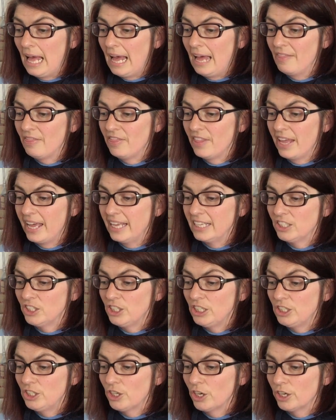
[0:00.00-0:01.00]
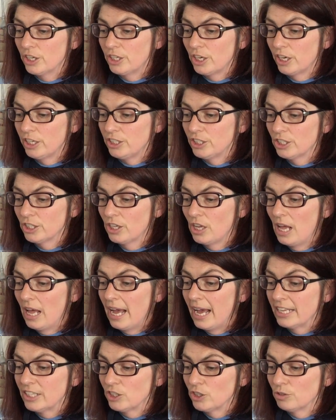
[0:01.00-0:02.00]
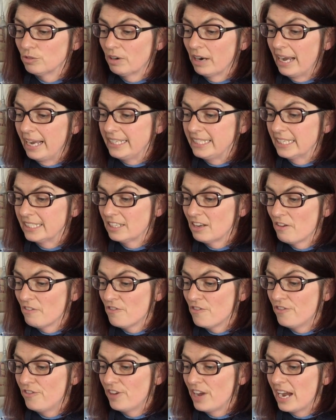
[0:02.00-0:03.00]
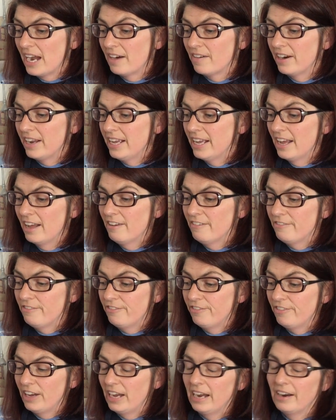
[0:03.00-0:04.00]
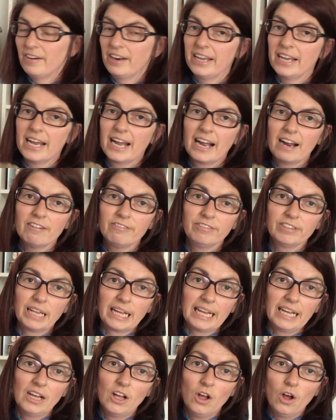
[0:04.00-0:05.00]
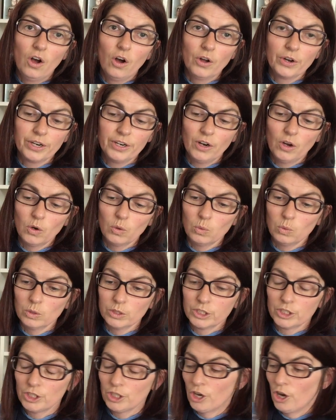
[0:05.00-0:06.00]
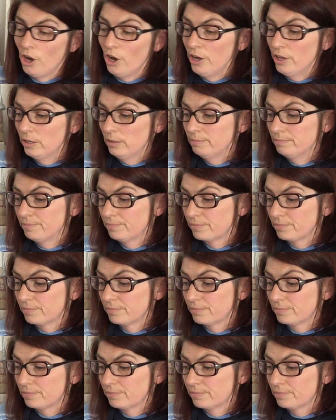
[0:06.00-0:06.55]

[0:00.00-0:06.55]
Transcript: And then she took it out and dried it very, very carefully on an old towel.